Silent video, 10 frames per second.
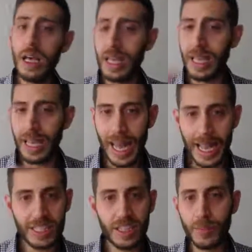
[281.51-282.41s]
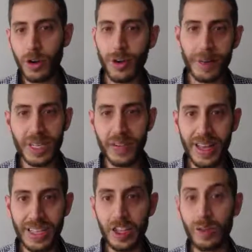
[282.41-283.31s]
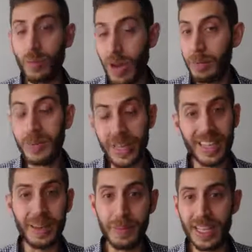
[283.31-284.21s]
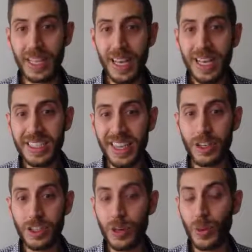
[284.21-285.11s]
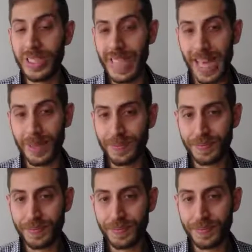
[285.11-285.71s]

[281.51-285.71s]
Lots of the programs and events are probably going to be tailored towards that.